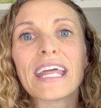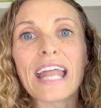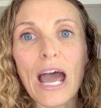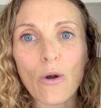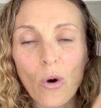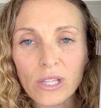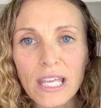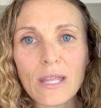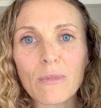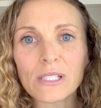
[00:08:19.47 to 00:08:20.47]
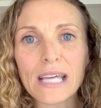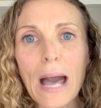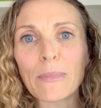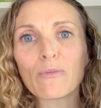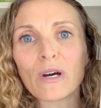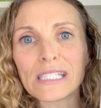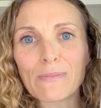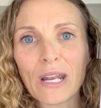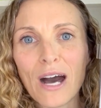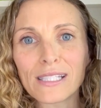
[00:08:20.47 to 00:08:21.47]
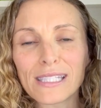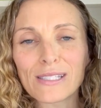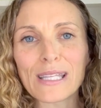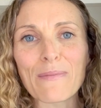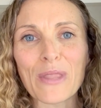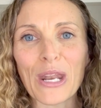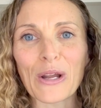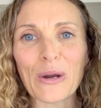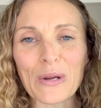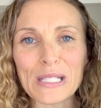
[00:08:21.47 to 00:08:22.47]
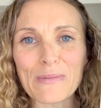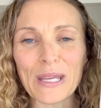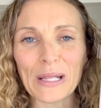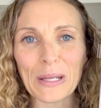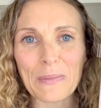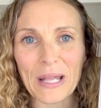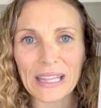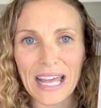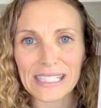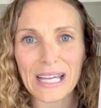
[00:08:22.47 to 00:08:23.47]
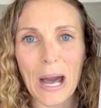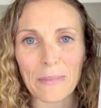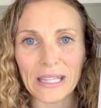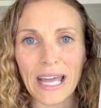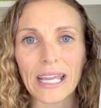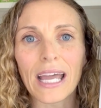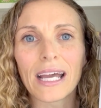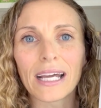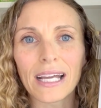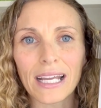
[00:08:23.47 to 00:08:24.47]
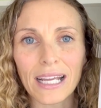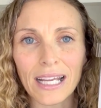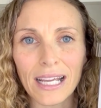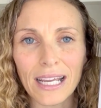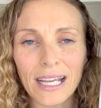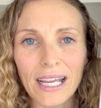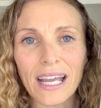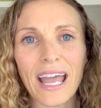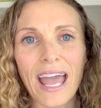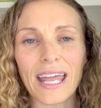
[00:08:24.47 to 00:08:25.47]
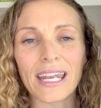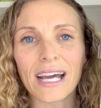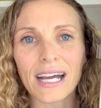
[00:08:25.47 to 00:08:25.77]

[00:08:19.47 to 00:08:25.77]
Not only the most common ones, but also some that are going to be a little bit less common, like and